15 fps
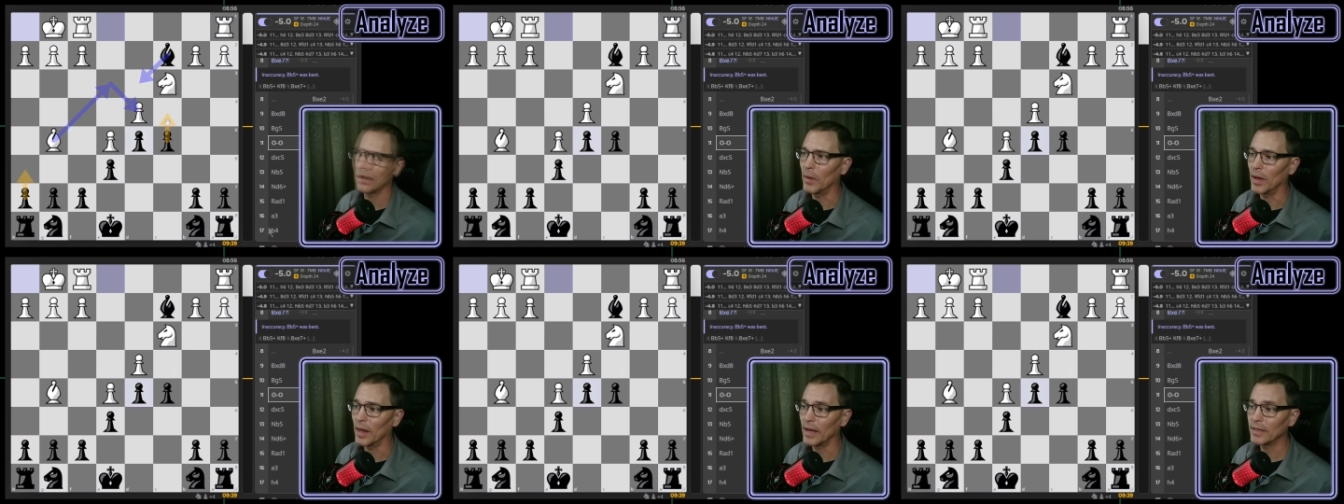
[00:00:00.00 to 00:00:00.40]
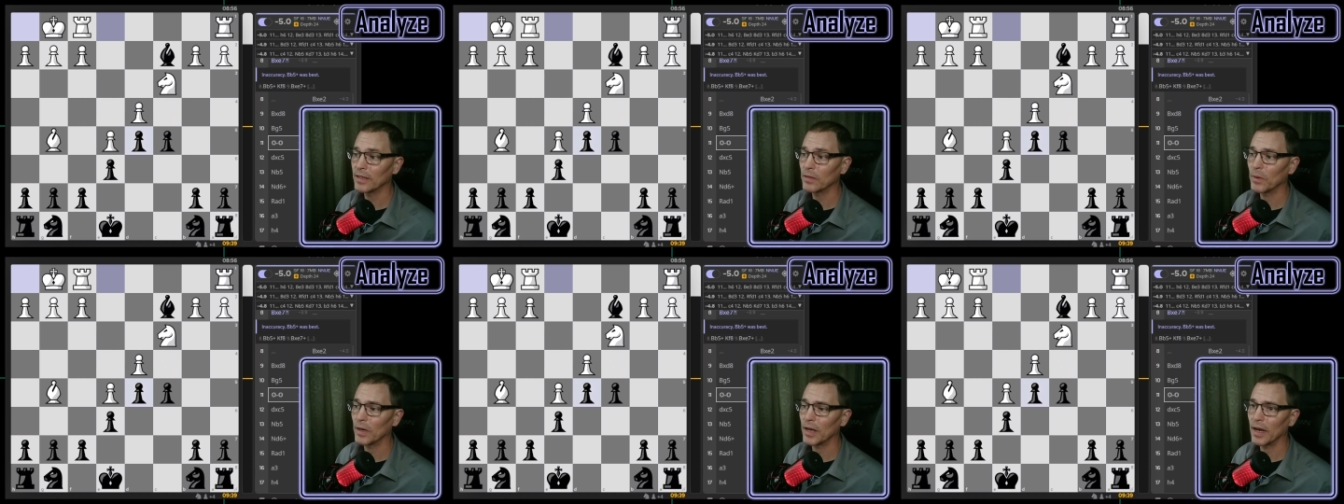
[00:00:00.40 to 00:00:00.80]
Well, I
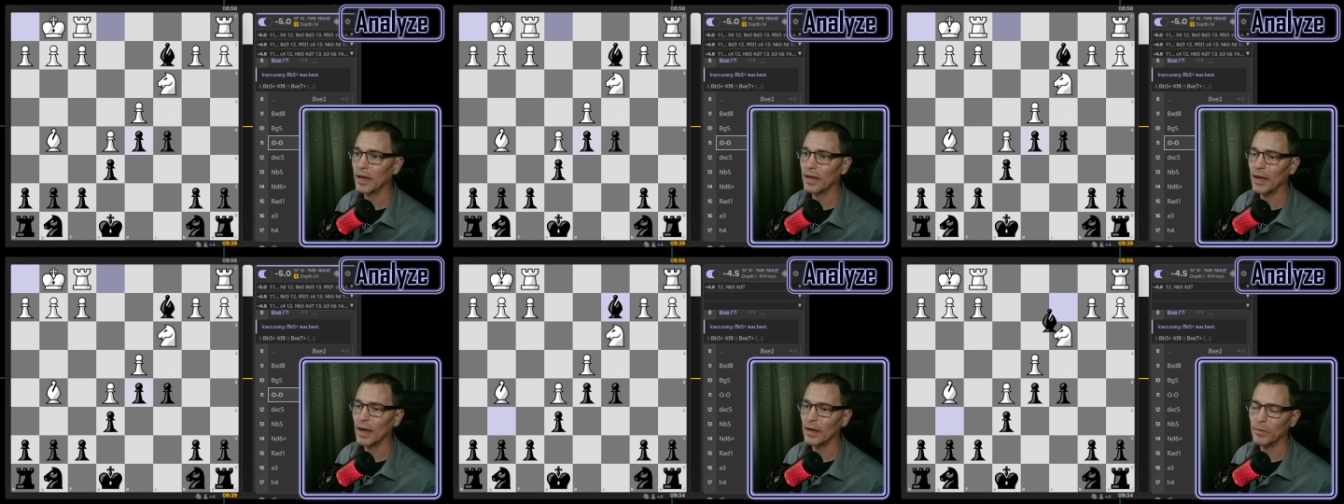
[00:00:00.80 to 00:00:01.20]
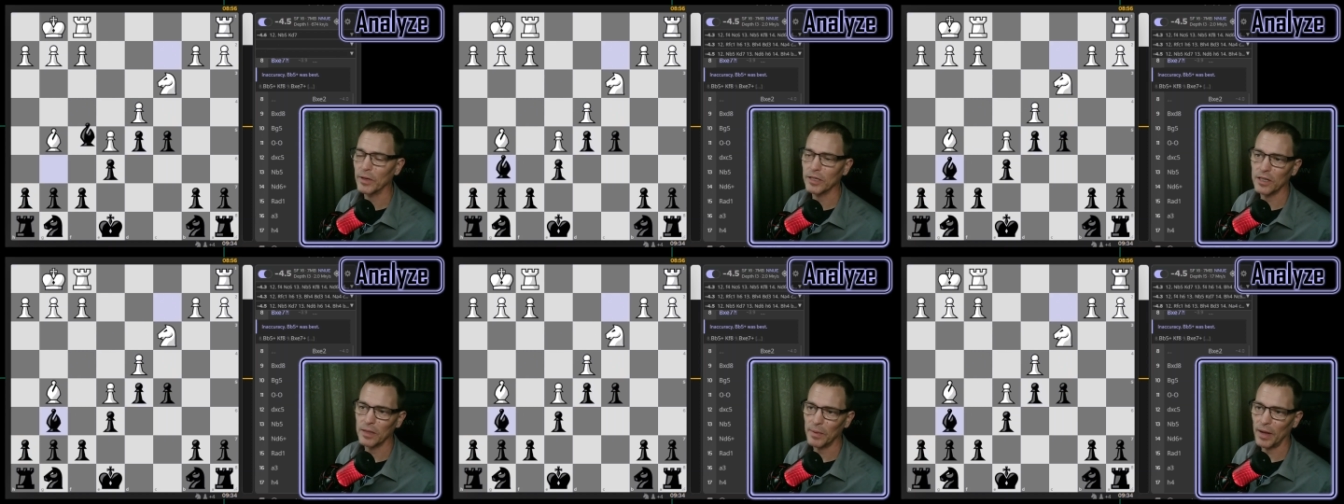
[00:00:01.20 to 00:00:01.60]
did what I had
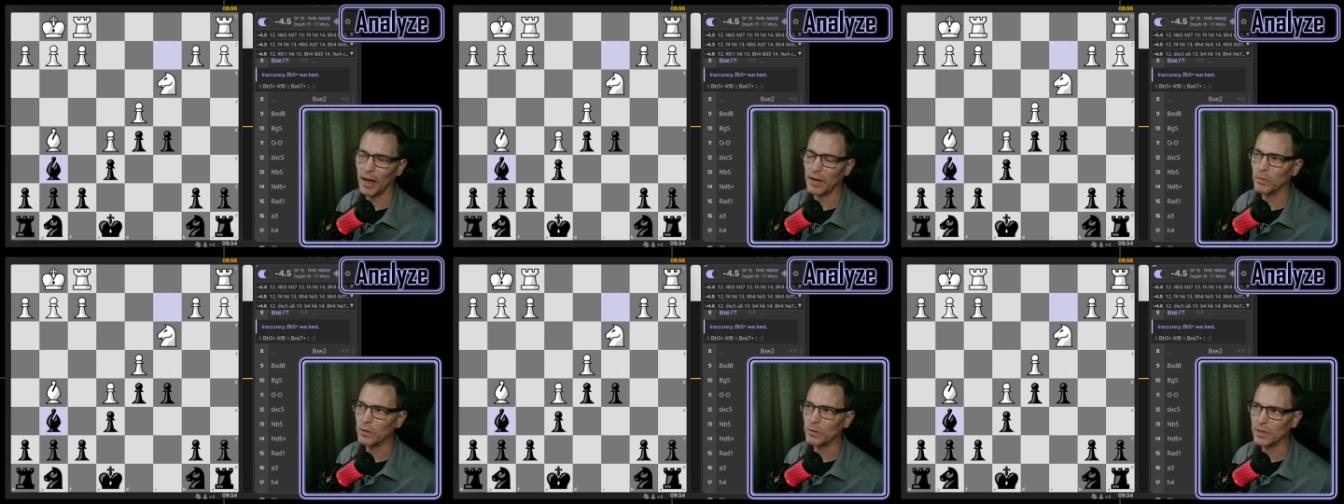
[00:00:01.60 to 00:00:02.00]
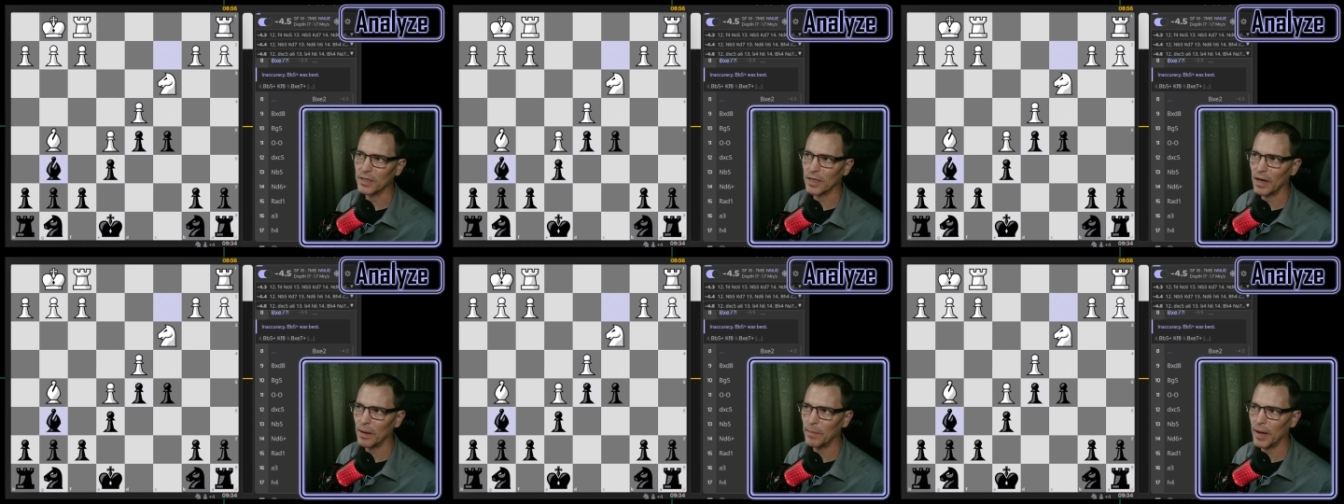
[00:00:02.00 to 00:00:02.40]
originally planned, which was
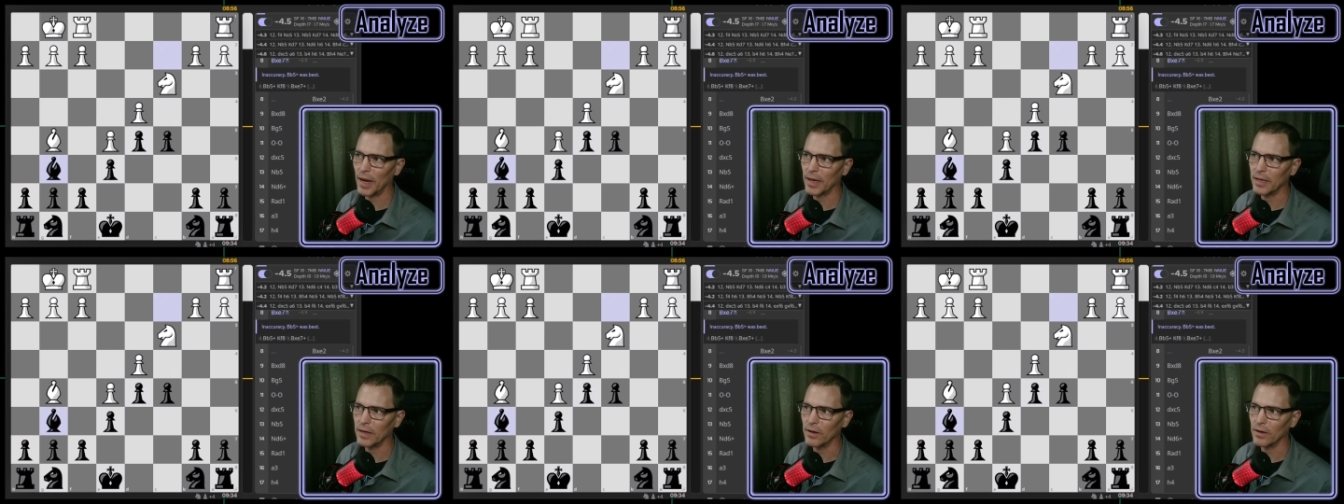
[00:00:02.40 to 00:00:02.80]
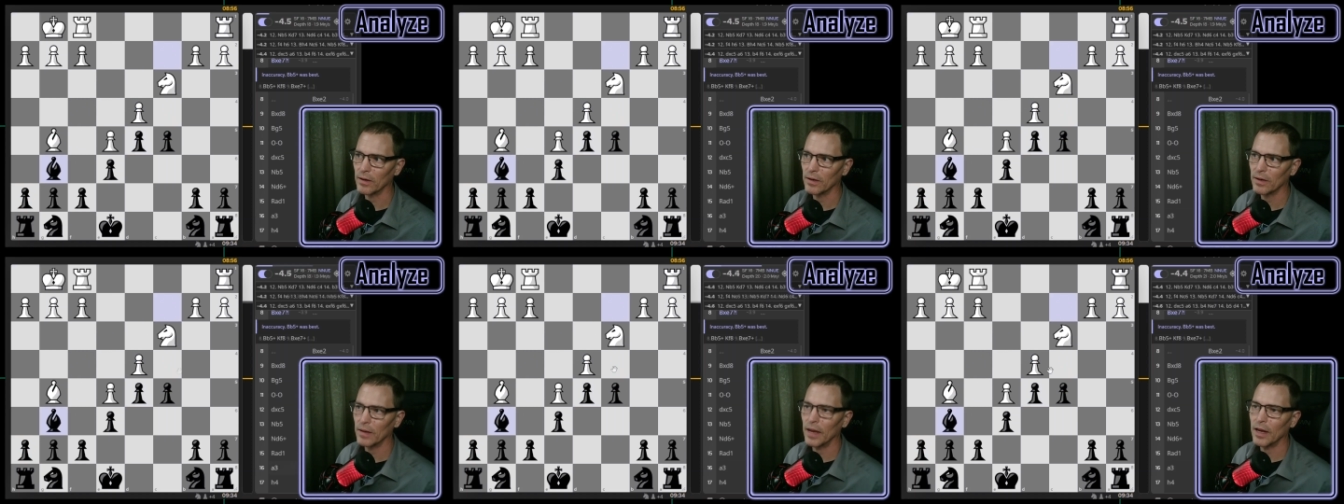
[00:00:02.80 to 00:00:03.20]
to come back here.